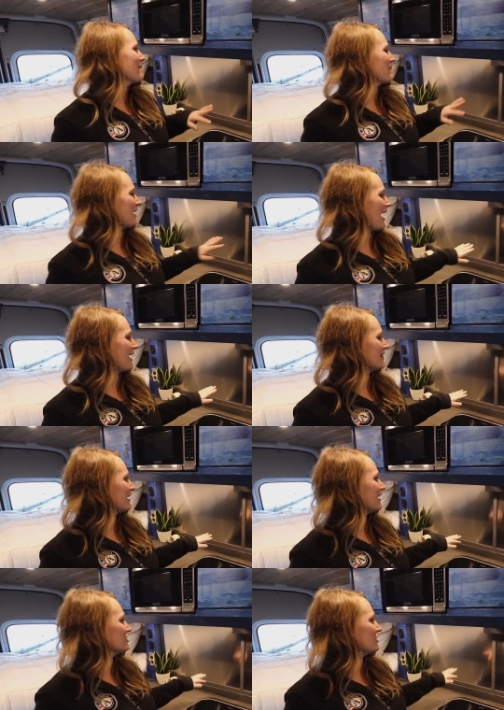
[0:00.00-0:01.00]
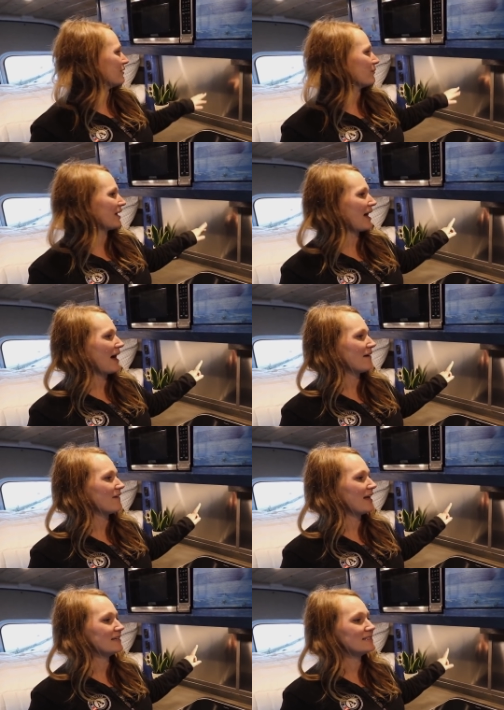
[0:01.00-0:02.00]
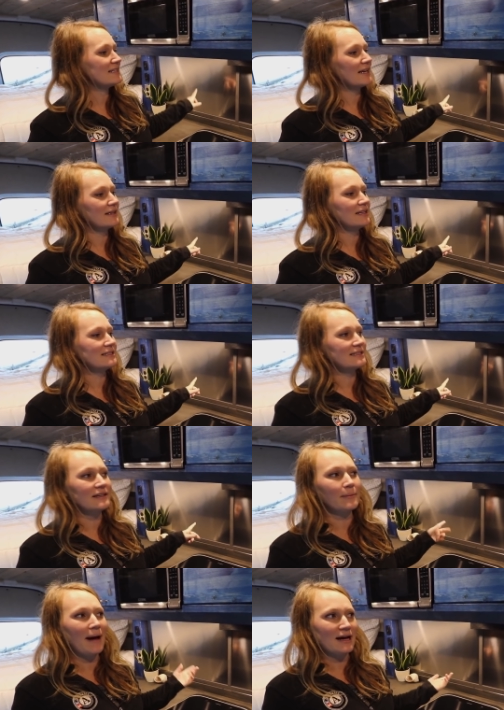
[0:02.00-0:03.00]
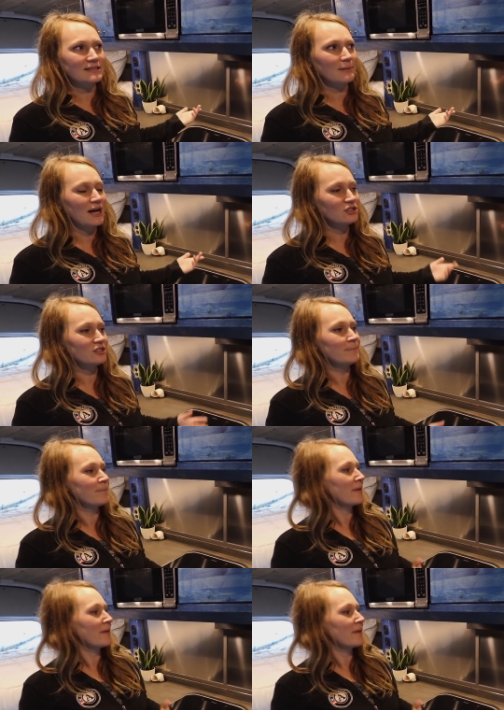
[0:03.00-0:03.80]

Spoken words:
Behind the kitchen, we have a stainless steel backsplash.